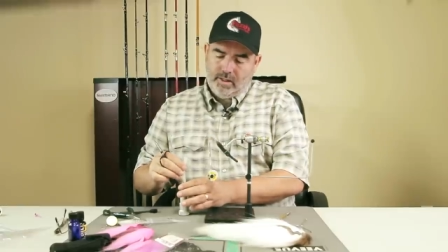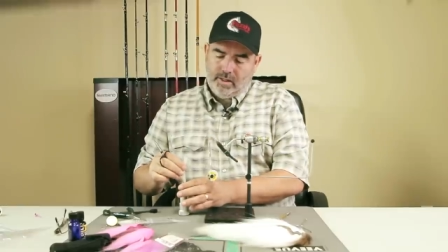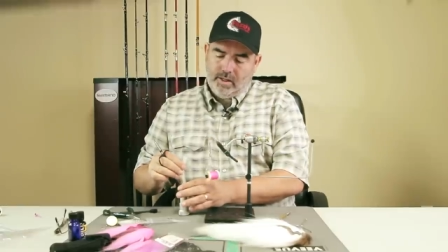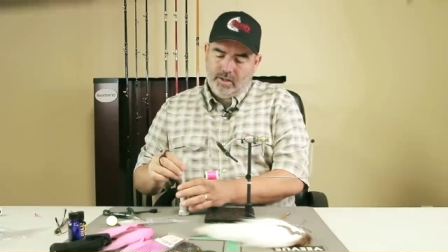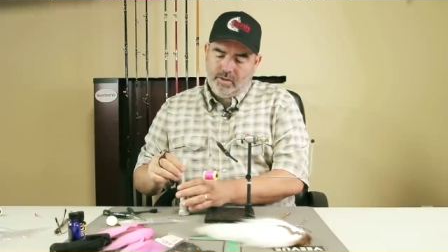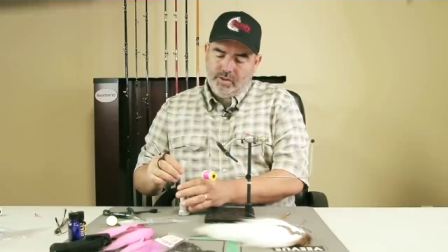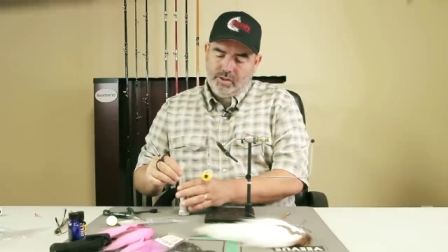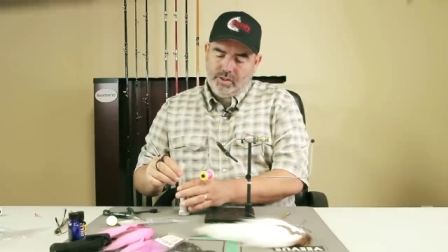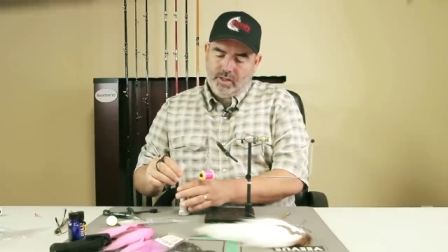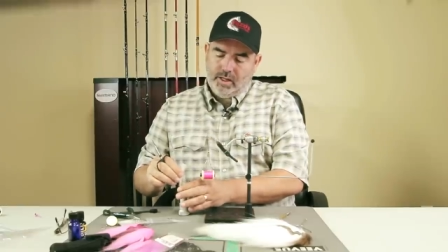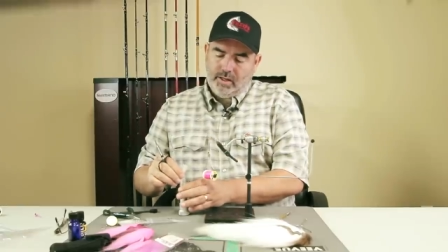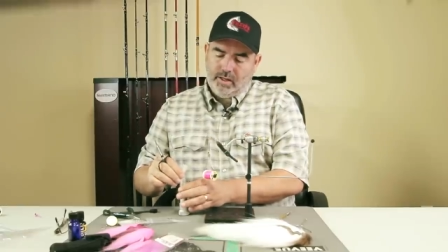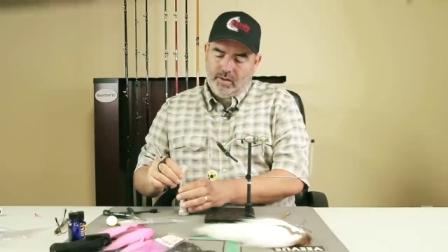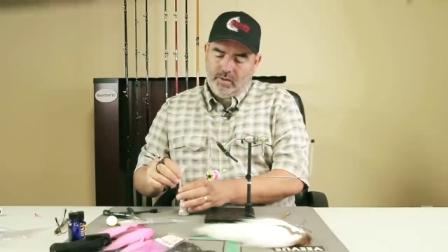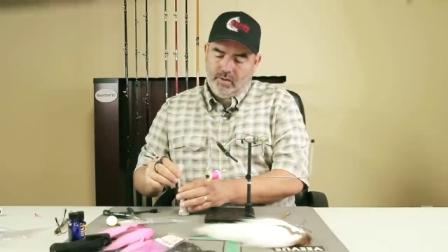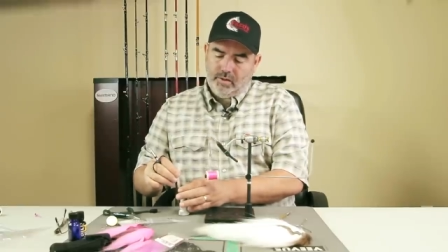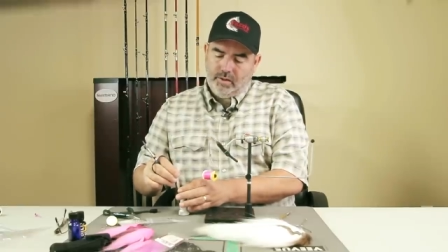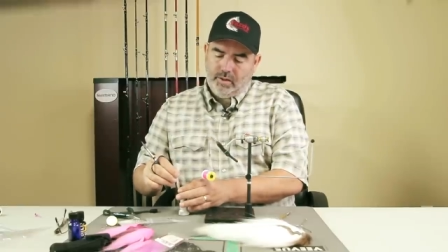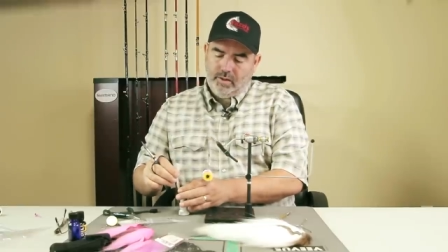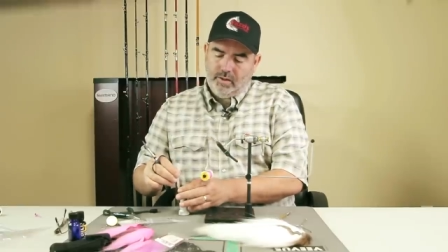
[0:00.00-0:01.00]
hair
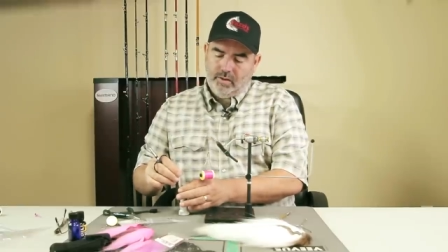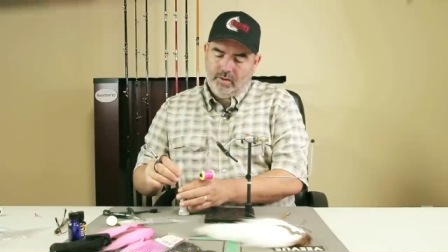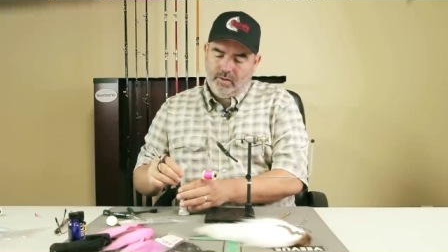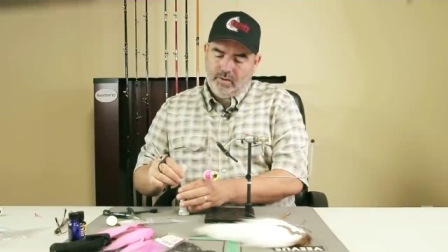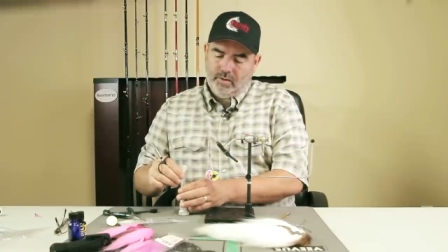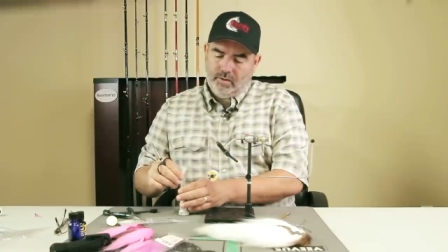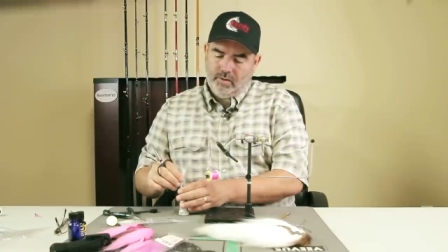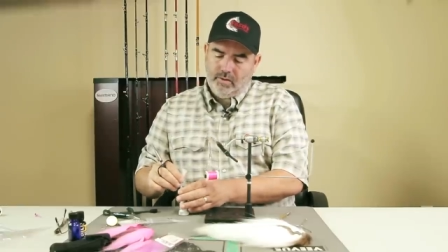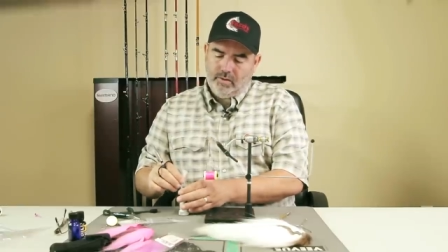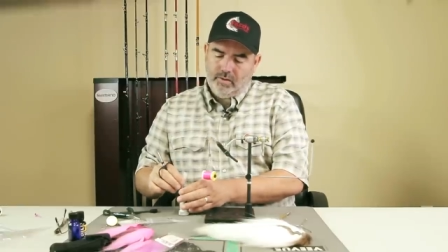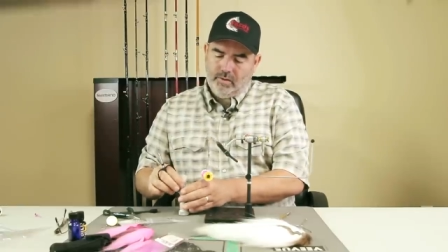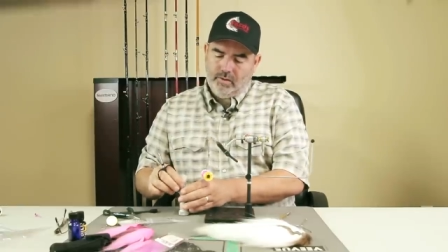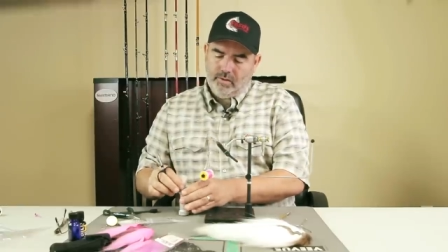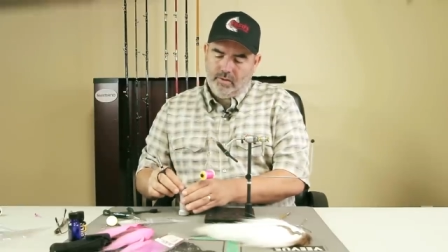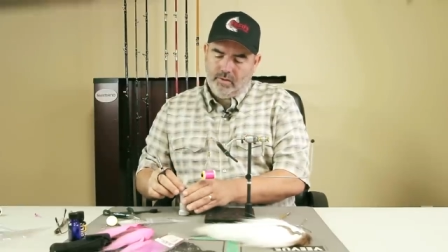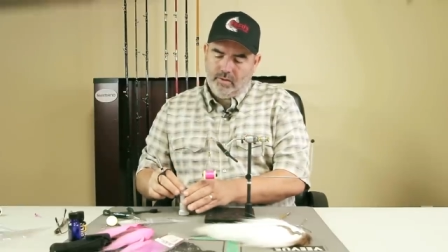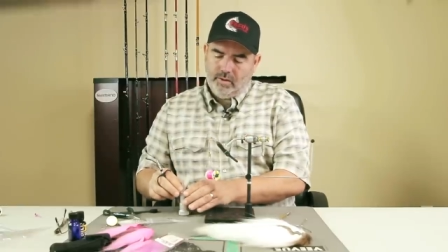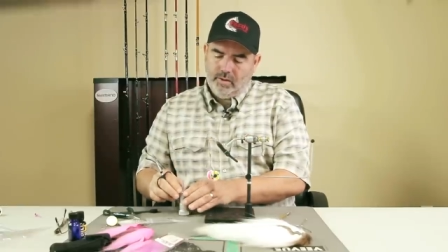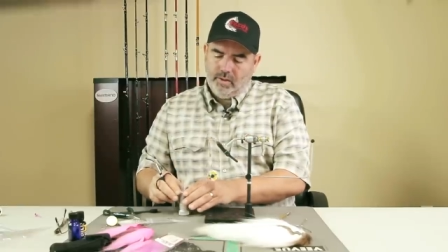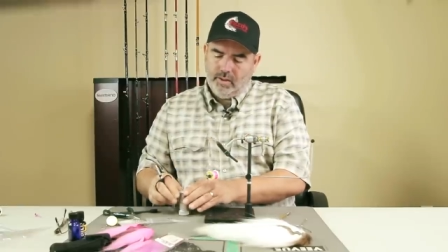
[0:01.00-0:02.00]
stacker here
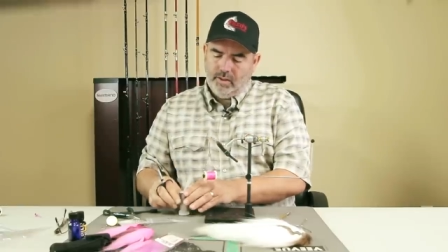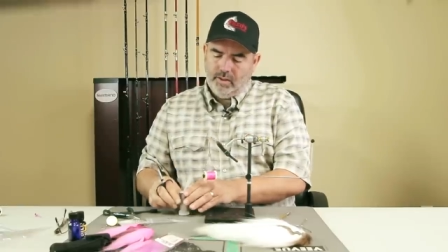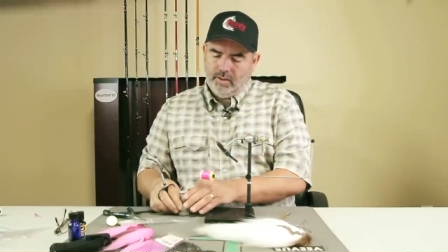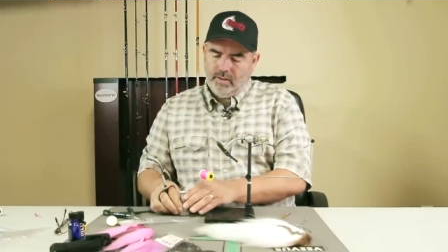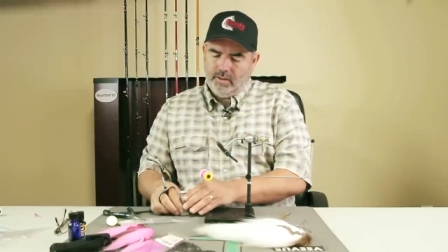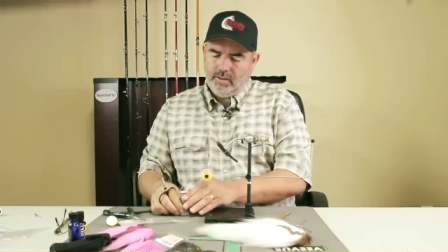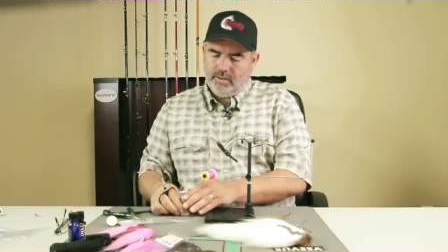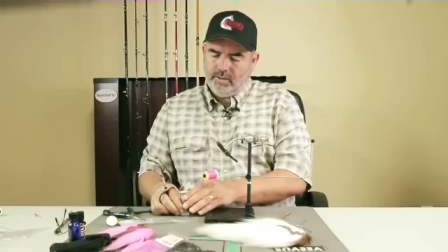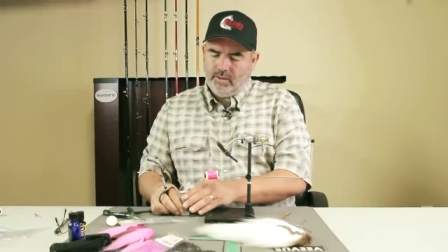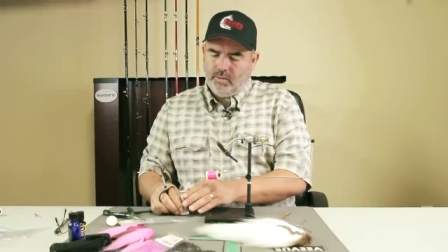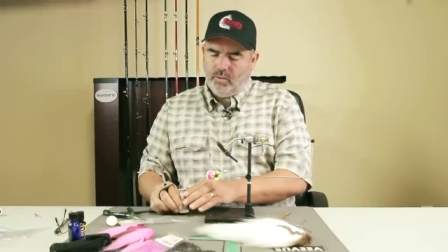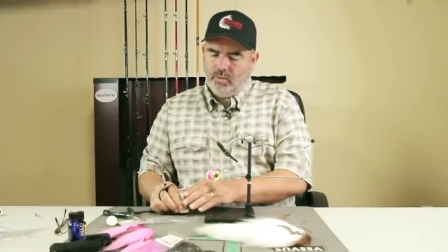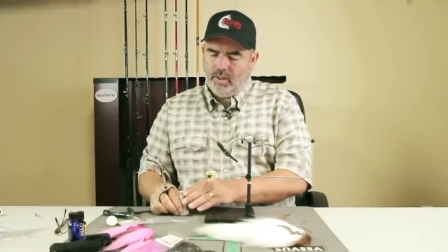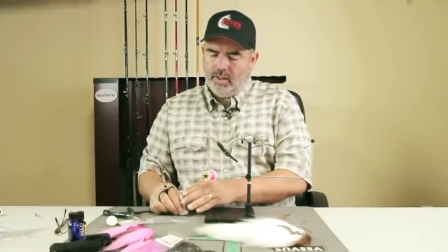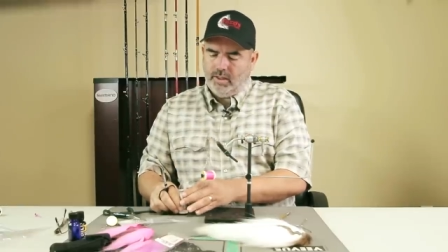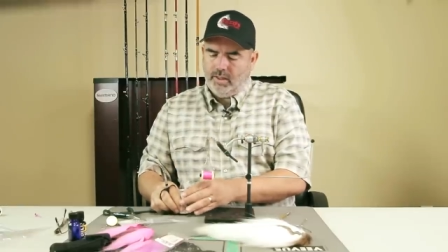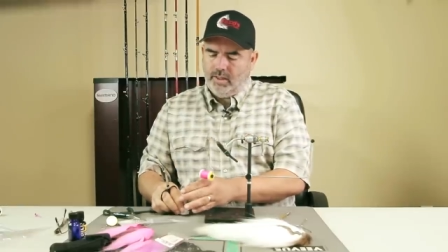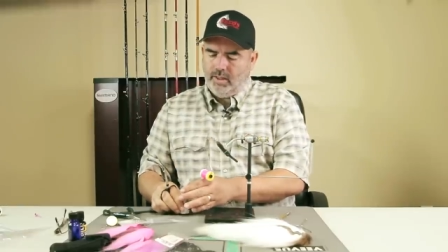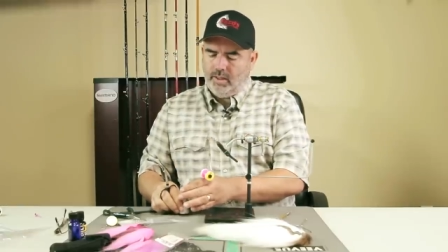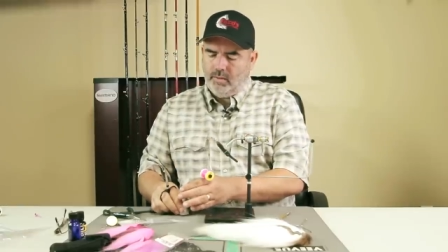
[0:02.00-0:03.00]
because I
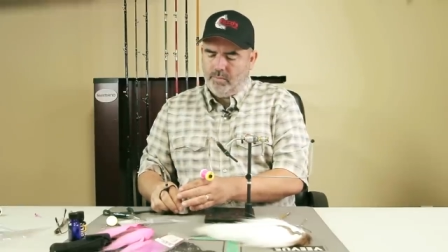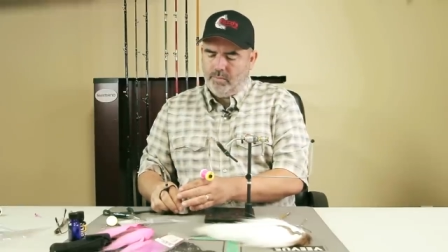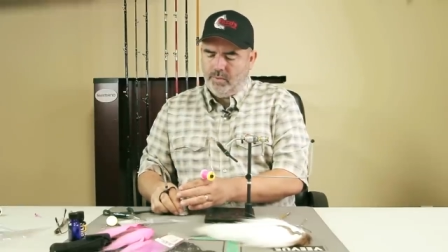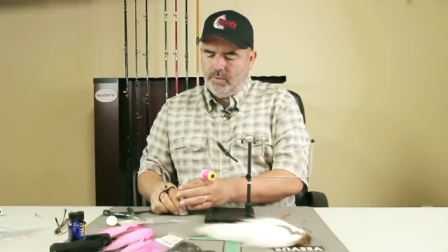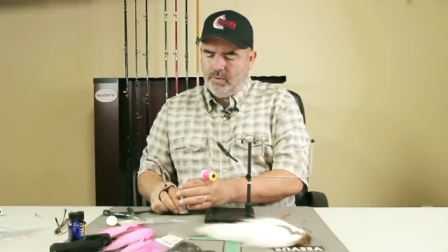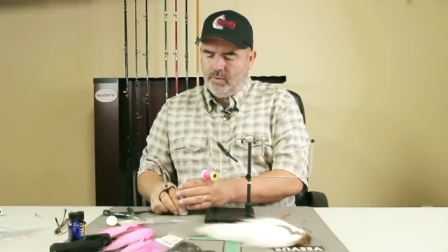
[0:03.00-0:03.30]
wanna keep,